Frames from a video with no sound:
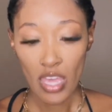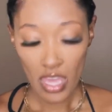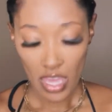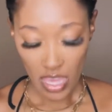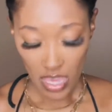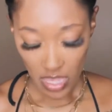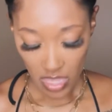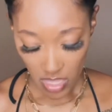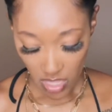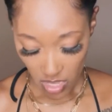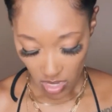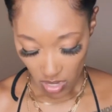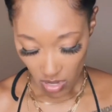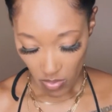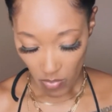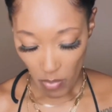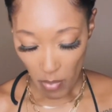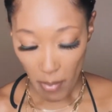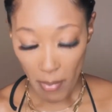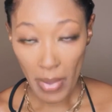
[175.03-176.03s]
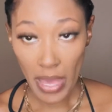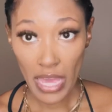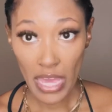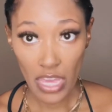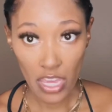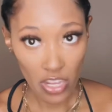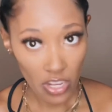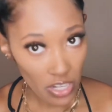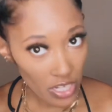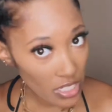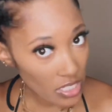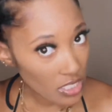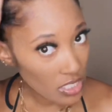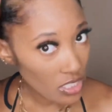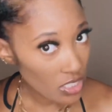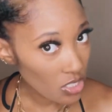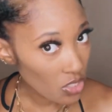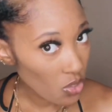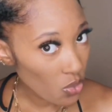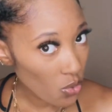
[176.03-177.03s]
And then my hair is
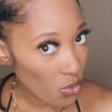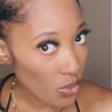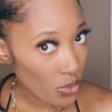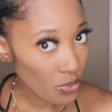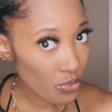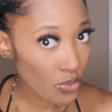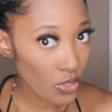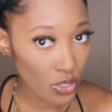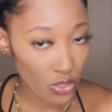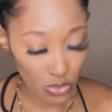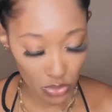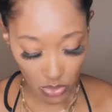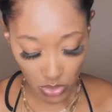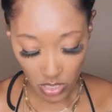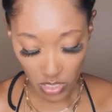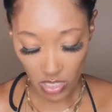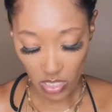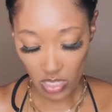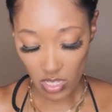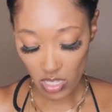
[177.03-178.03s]
in cornrows,